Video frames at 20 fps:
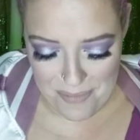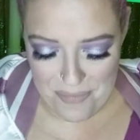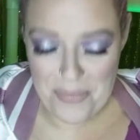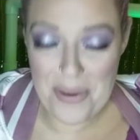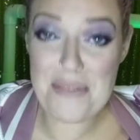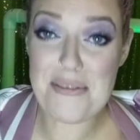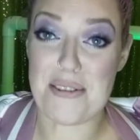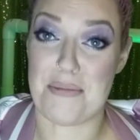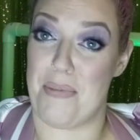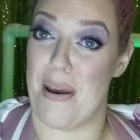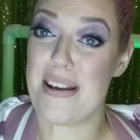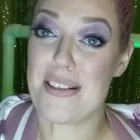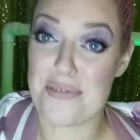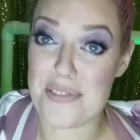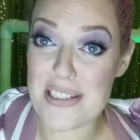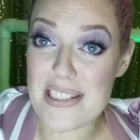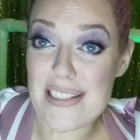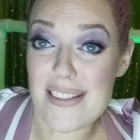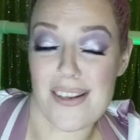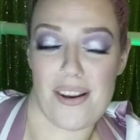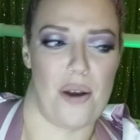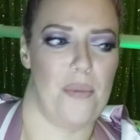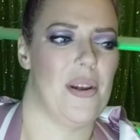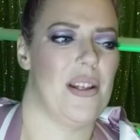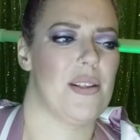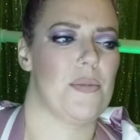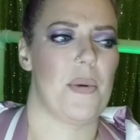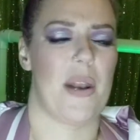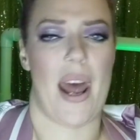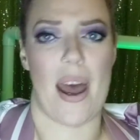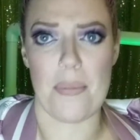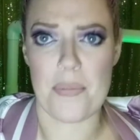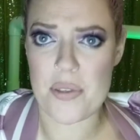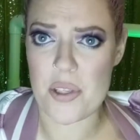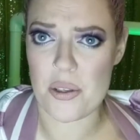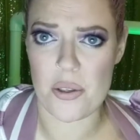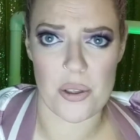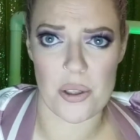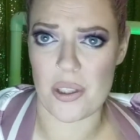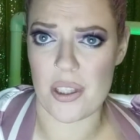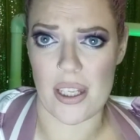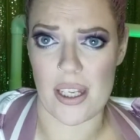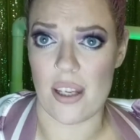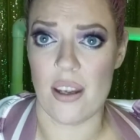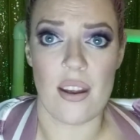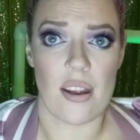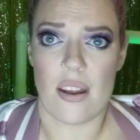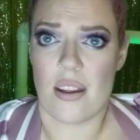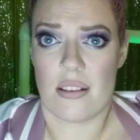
Be respectful in the comments, but absolutely